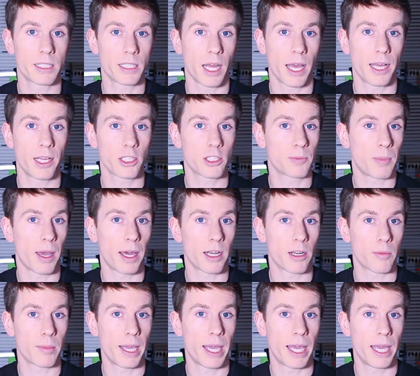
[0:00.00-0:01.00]
style
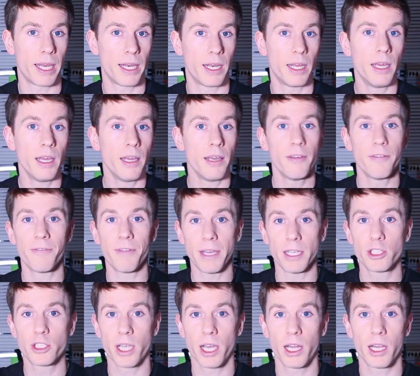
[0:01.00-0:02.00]
Spider-Man
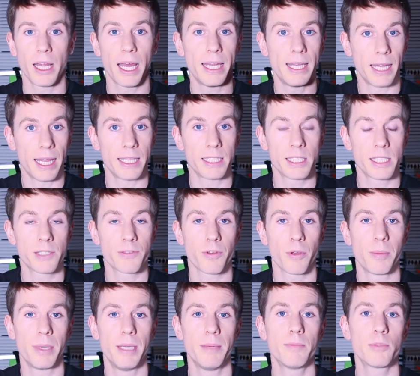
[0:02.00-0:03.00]
face shell and lenses
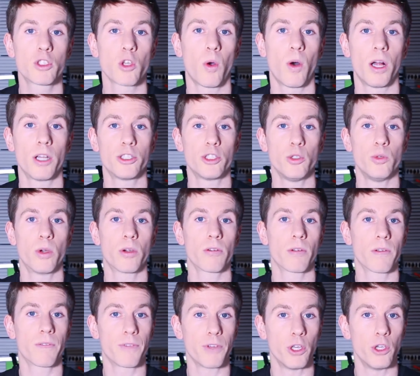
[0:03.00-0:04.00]
from him, so I'll do
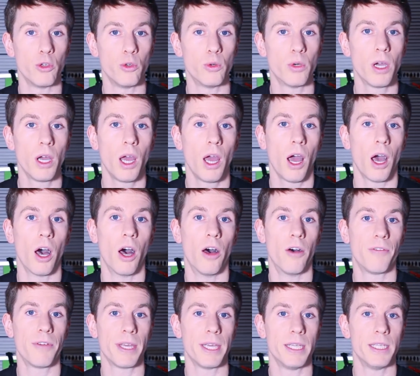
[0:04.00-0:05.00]
a review
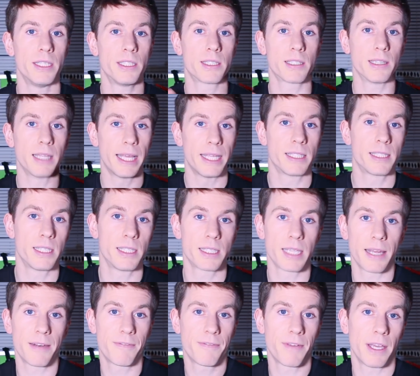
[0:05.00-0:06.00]
of his lenses
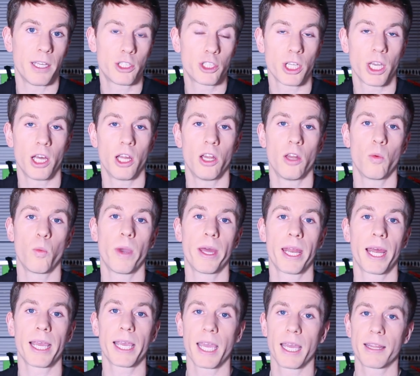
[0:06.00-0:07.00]
and face shell
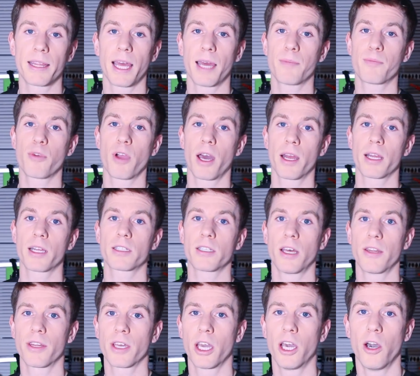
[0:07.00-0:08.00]
when I get that product
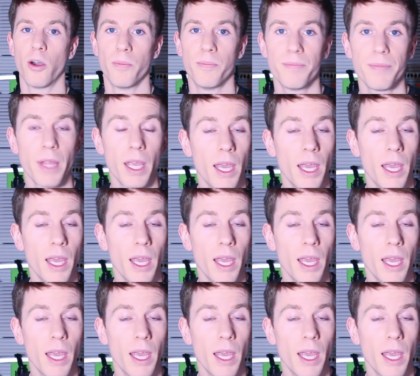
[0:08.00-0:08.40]
on the go.